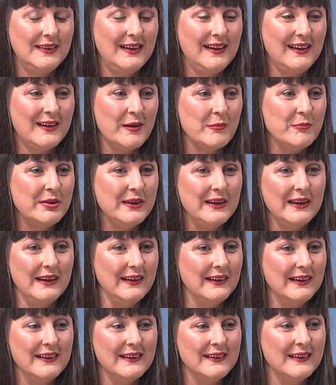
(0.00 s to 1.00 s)

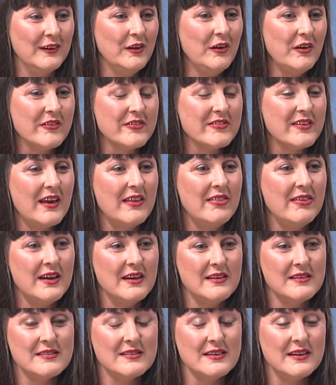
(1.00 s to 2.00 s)
completely at a loss, and
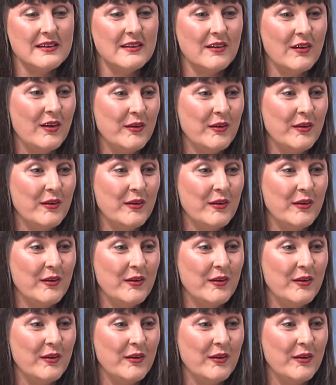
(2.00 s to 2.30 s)
then said,